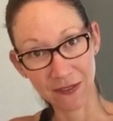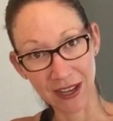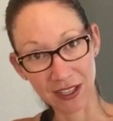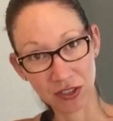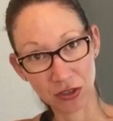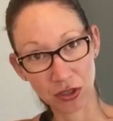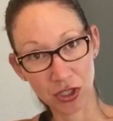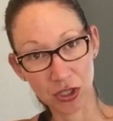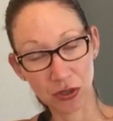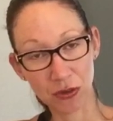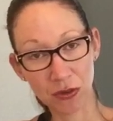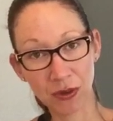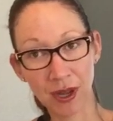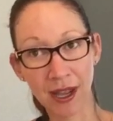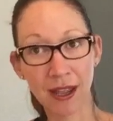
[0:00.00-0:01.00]
faster
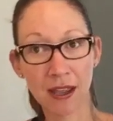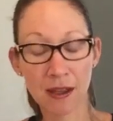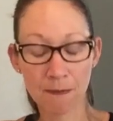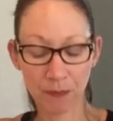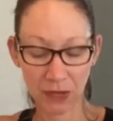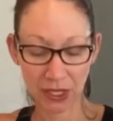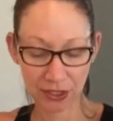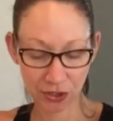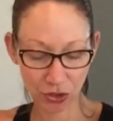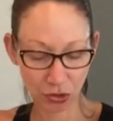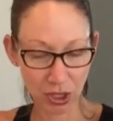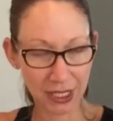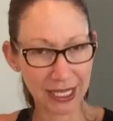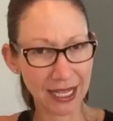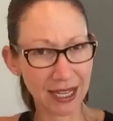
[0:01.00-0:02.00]
too. It's
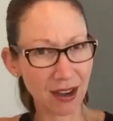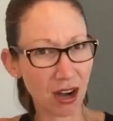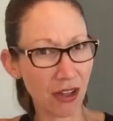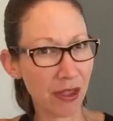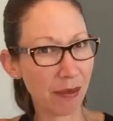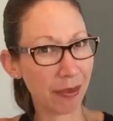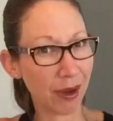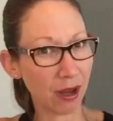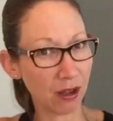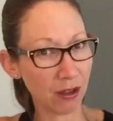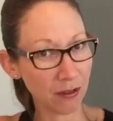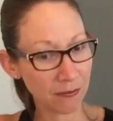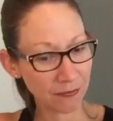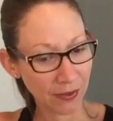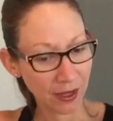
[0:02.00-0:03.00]
tricky on the
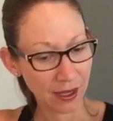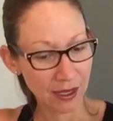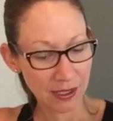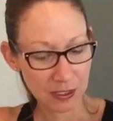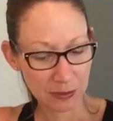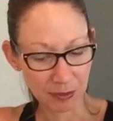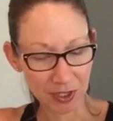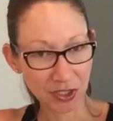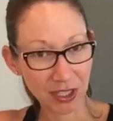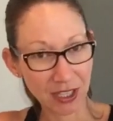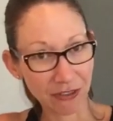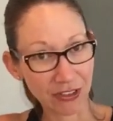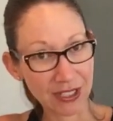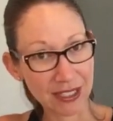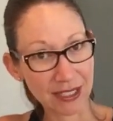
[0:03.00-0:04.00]
ball, especially
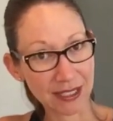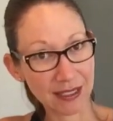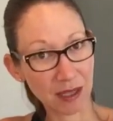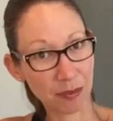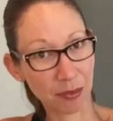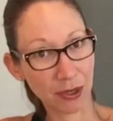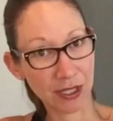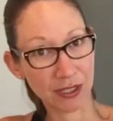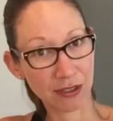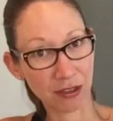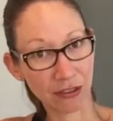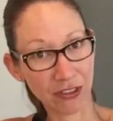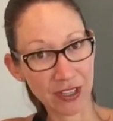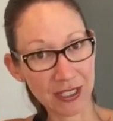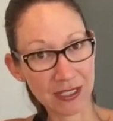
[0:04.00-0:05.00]
if it's a slippery
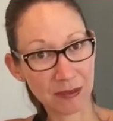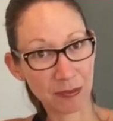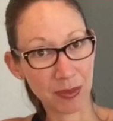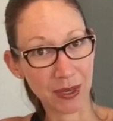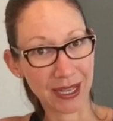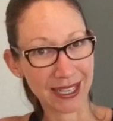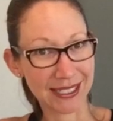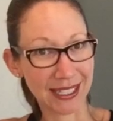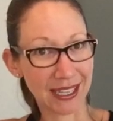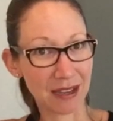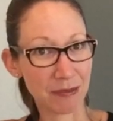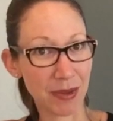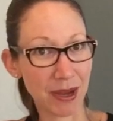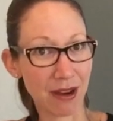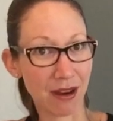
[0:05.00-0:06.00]
surface, because it
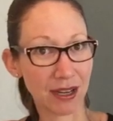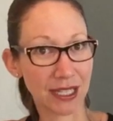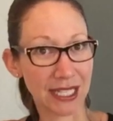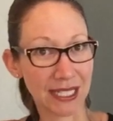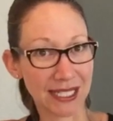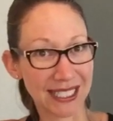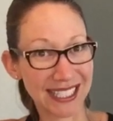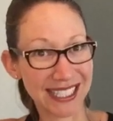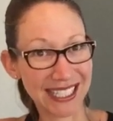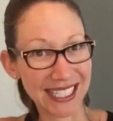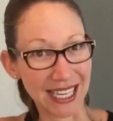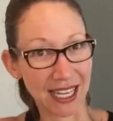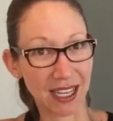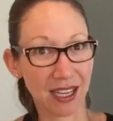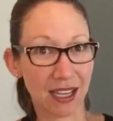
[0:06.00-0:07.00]
can be hard to
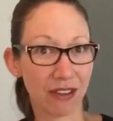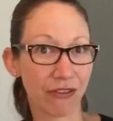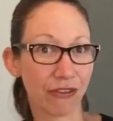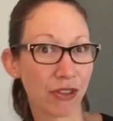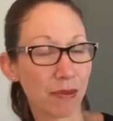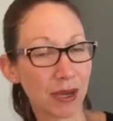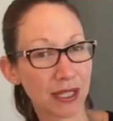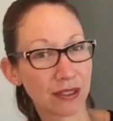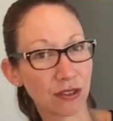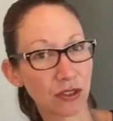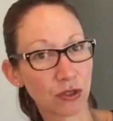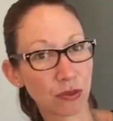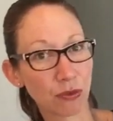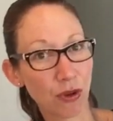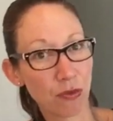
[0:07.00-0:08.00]
stick. If the
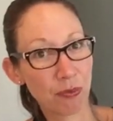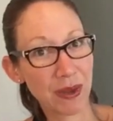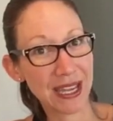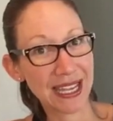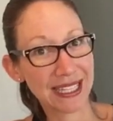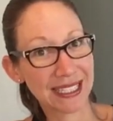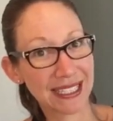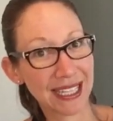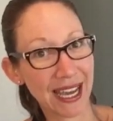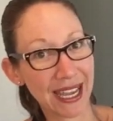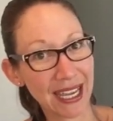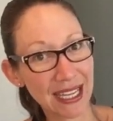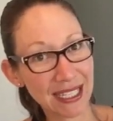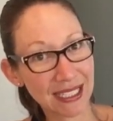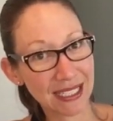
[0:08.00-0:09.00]
muscle's ropey and
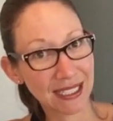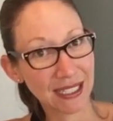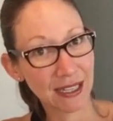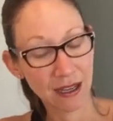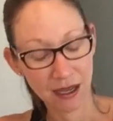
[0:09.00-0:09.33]
tight,